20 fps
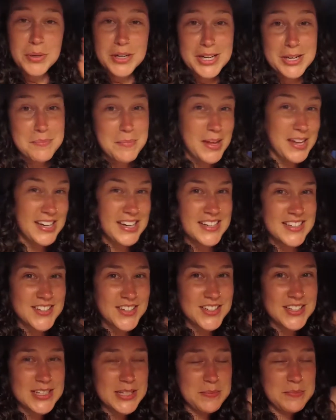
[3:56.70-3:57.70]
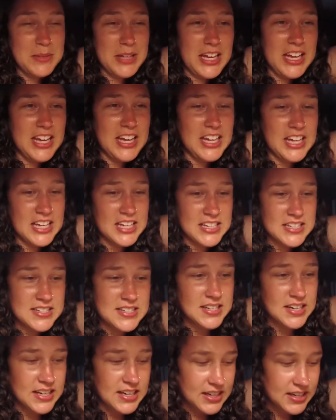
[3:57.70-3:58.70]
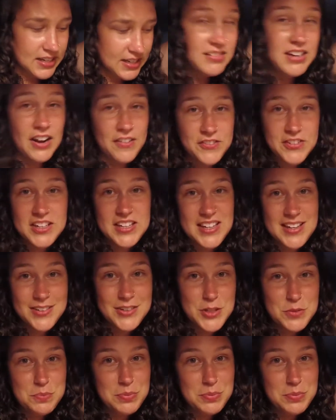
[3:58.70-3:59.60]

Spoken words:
Putting mayonnaise on something is definitely a guilty